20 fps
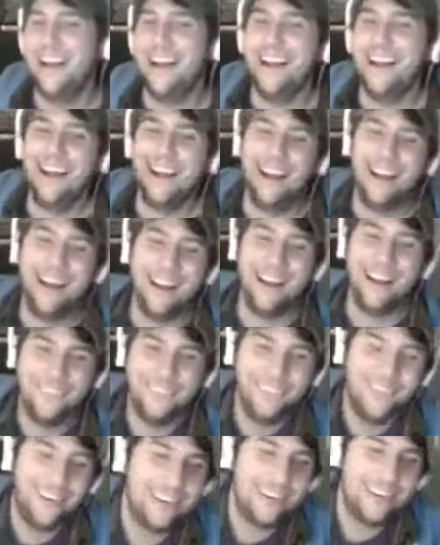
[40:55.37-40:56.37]

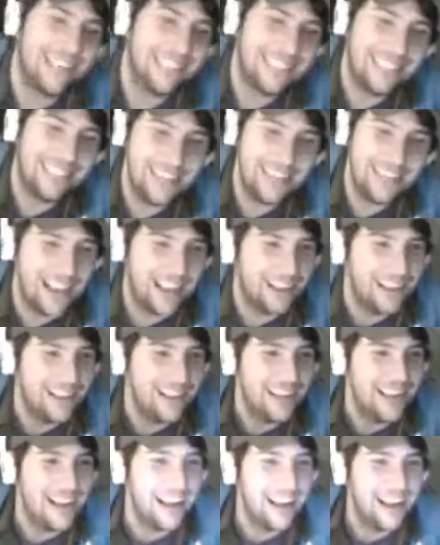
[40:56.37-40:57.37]
Okay, so yeah.
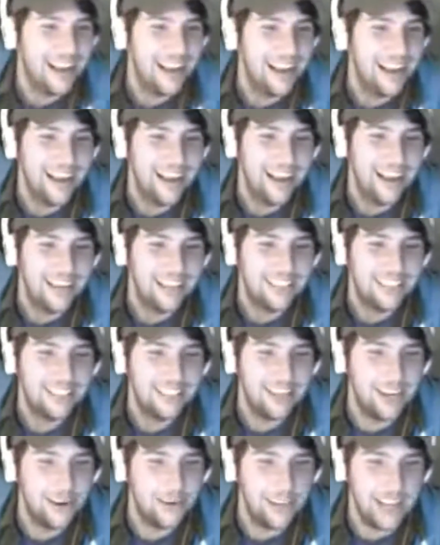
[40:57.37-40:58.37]

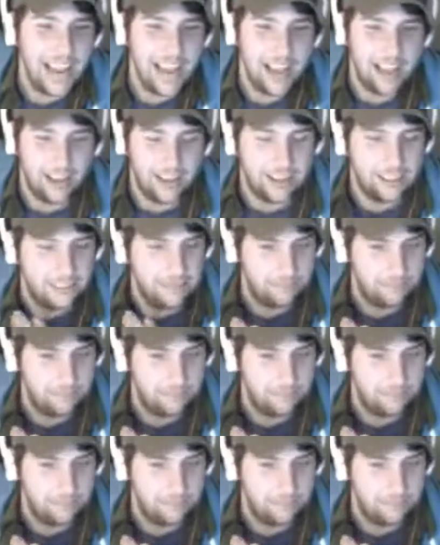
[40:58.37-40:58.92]
So yeah.